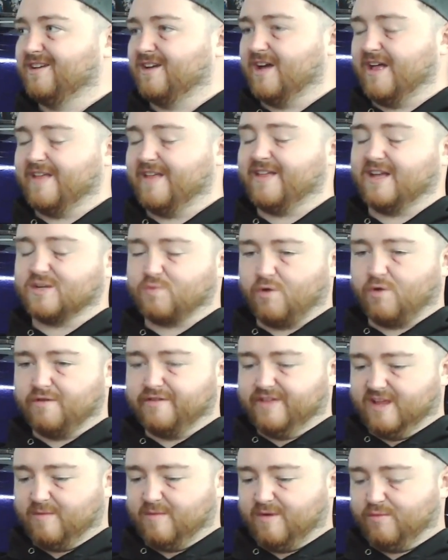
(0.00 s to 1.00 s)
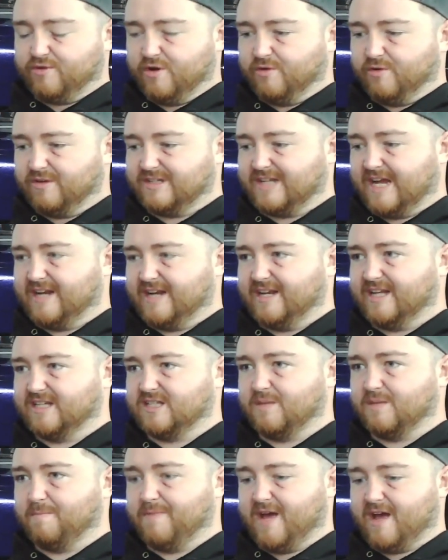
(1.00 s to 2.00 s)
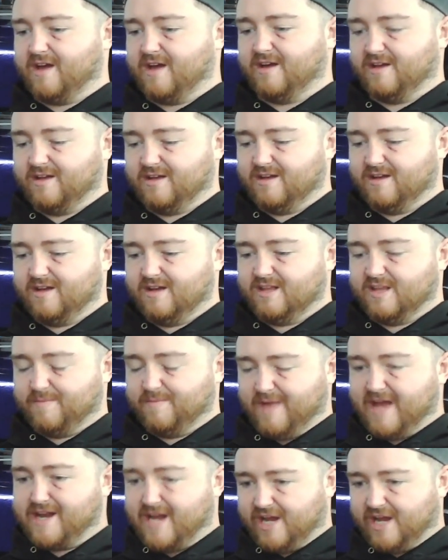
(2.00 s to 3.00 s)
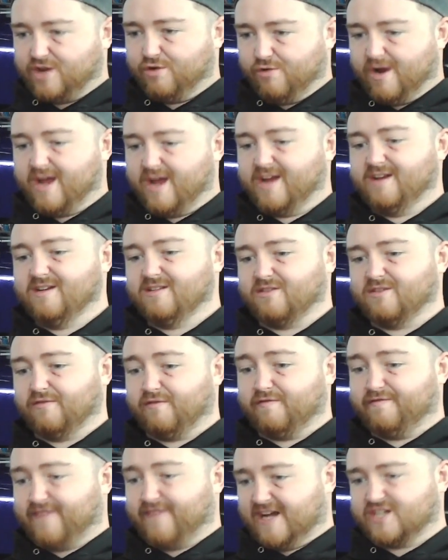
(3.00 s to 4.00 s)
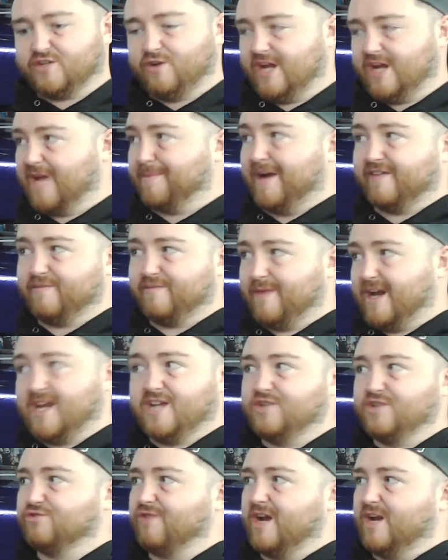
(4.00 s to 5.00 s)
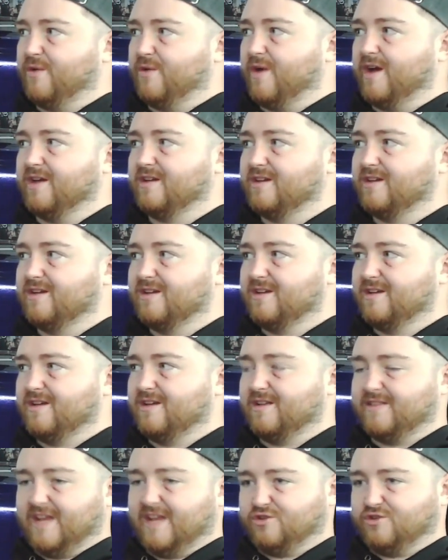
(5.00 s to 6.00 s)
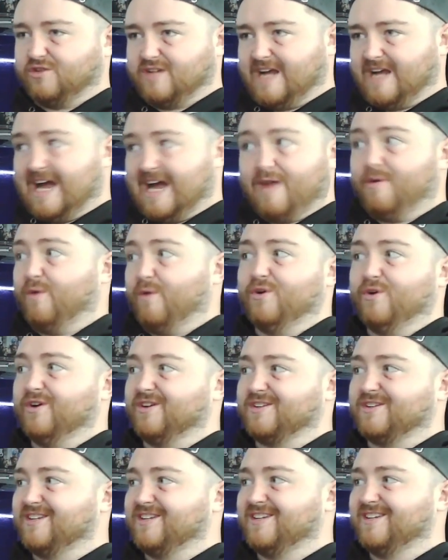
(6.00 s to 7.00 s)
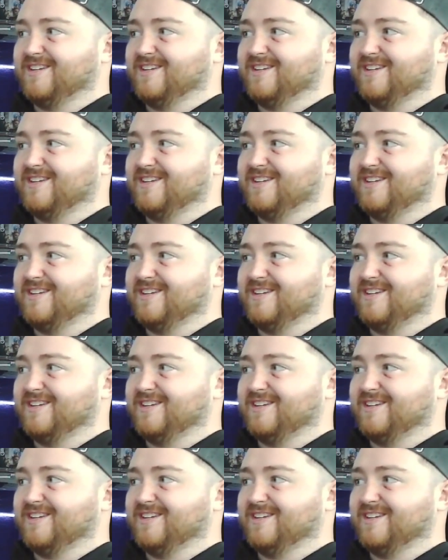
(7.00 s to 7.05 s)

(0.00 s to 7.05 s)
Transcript: And I think that's one thing that people don't understand is the better nick you're in, the faster you get back from any injury anyway. That's just how it works.